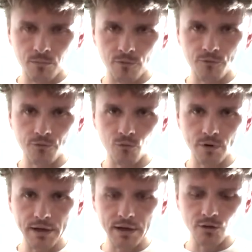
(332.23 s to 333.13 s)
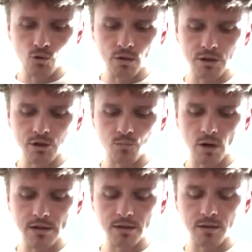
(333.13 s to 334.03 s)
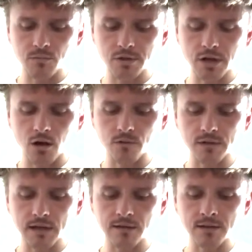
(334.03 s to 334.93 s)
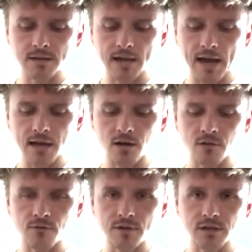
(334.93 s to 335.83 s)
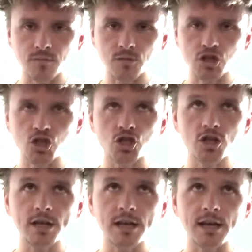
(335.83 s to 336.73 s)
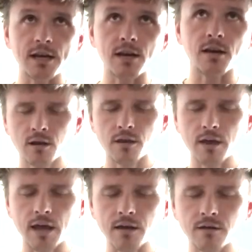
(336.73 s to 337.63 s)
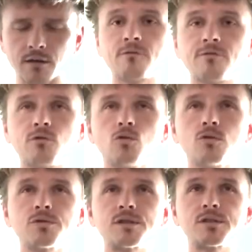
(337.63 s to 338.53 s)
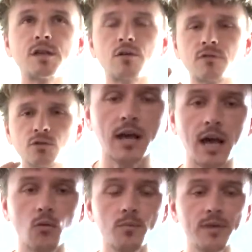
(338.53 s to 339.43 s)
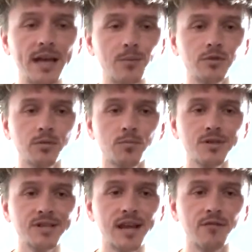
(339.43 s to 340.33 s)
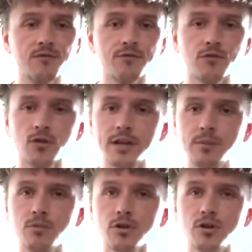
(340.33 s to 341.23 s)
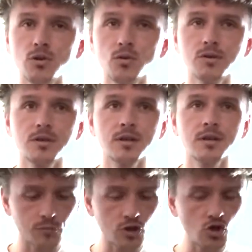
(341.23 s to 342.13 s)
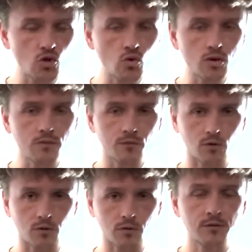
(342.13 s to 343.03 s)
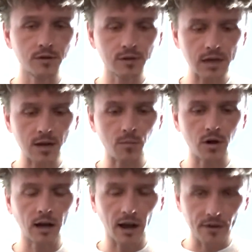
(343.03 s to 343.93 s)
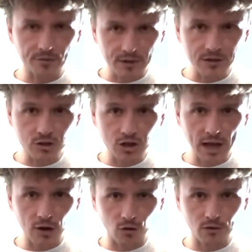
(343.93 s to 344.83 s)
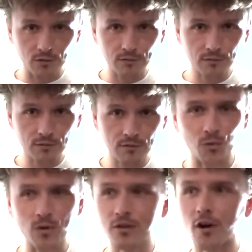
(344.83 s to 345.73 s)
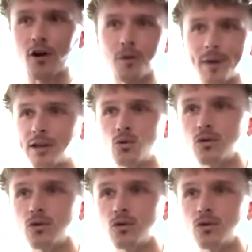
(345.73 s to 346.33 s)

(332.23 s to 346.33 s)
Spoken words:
free to express themselves inside of this machine that fuels itself. I would be able to present fully produced, beautiful cinema on this channel with all my cool